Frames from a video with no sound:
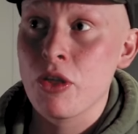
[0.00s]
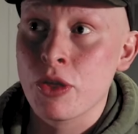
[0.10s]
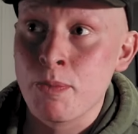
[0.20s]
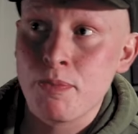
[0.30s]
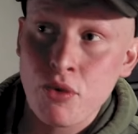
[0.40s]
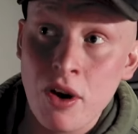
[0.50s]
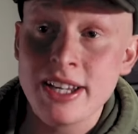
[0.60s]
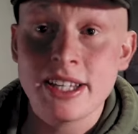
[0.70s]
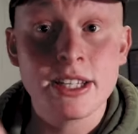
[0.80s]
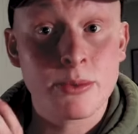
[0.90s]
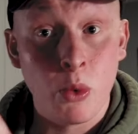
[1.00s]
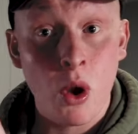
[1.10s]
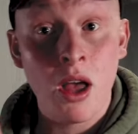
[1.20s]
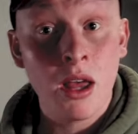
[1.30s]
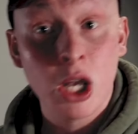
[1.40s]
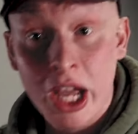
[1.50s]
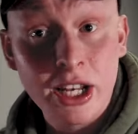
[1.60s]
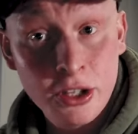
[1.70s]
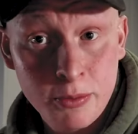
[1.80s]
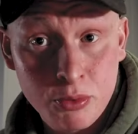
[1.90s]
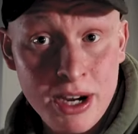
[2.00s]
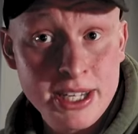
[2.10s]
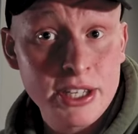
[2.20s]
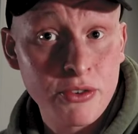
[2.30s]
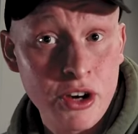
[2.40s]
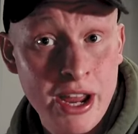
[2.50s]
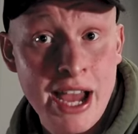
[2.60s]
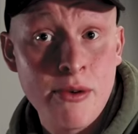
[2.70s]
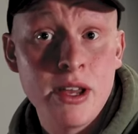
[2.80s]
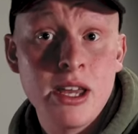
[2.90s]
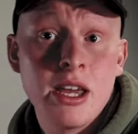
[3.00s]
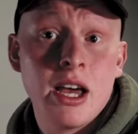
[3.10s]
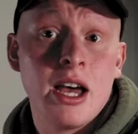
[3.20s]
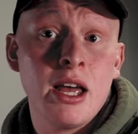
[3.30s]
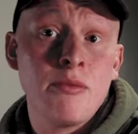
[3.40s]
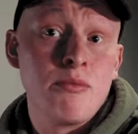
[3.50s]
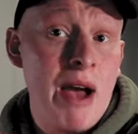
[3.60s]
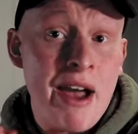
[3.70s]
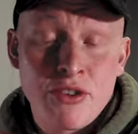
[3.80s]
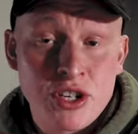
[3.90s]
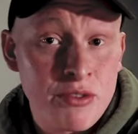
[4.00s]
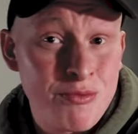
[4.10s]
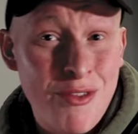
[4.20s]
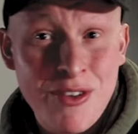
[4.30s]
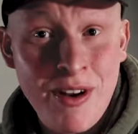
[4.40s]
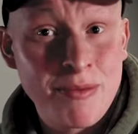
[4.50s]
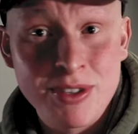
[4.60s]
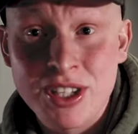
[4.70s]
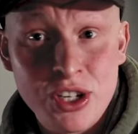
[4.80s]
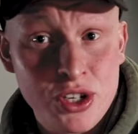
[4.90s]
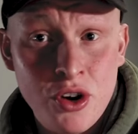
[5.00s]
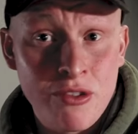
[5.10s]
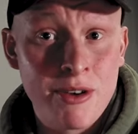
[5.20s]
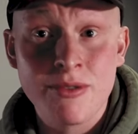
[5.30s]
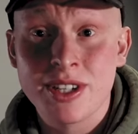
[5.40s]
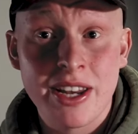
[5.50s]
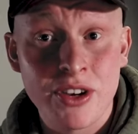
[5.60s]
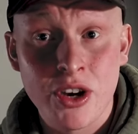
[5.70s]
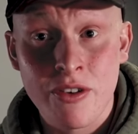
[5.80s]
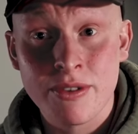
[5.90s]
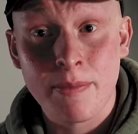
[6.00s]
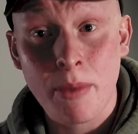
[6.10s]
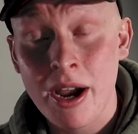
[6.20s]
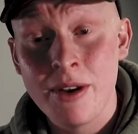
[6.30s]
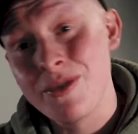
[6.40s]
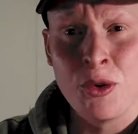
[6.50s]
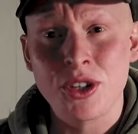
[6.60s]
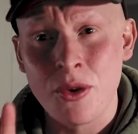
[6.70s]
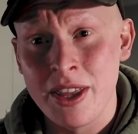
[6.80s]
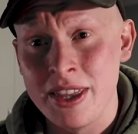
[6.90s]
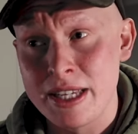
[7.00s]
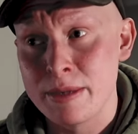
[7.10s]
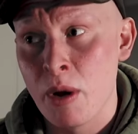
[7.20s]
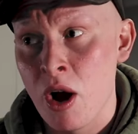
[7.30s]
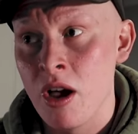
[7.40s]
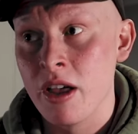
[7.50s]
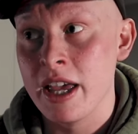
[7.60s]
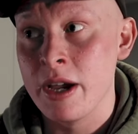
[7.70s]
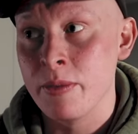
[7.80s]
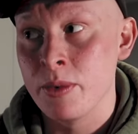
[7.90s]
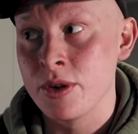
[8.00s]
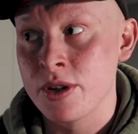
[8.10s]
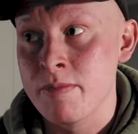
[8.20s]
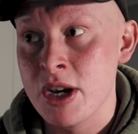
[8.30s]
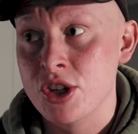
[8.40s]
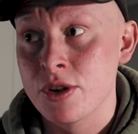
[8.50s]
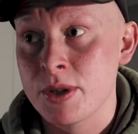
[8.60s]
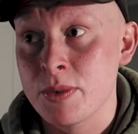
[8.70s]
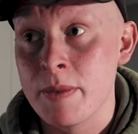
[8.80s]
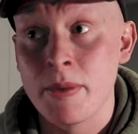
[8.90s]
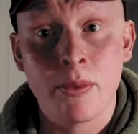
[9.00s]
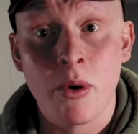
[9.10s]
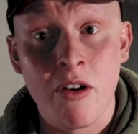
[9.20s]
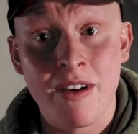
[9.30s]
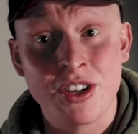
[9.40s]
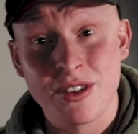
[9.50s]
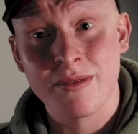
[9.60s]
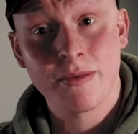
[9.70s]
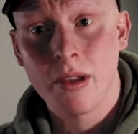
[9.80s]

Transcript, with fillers: the prices were like London prices for a night out um, averaging roughly around six euros, seven euros a pint. And also in this bar, it was a mixture between people our age and